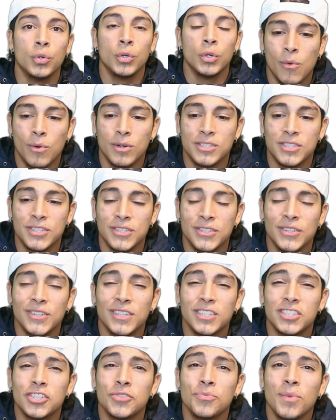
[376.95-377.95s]
I want you to know
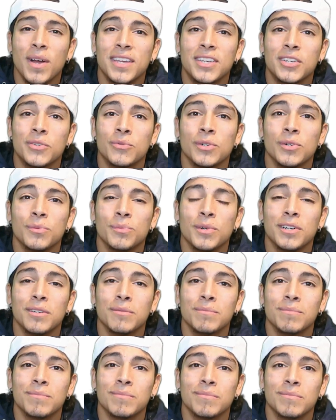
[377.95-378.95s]
that you're my hero,
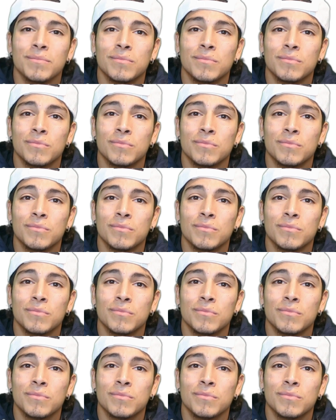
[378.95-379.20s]
mom